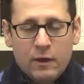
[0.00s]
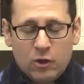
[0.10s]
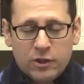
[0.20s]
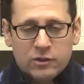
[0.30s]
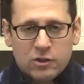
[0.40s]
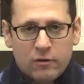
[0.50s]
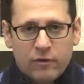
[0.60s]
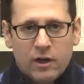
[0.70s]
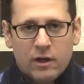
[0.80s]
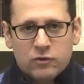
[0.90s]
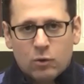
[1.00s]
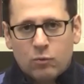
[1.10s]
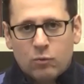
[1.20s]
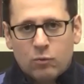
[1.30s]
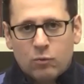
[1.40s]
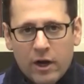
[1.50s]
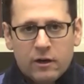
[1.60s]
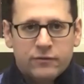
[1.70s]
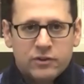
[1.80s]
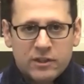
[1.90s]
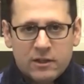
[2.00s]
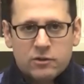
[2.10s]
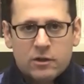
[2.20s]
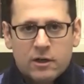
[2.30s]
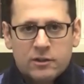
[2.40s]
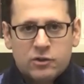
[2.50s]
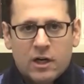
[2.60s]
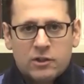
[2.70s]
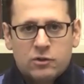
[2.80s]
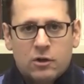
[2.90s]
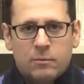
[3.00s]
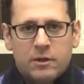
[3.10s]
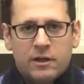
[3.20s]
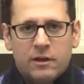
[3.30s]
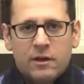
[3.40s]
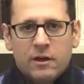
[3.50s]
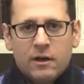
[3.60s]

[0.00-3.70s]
conservatives or right of center, as Josh termed it,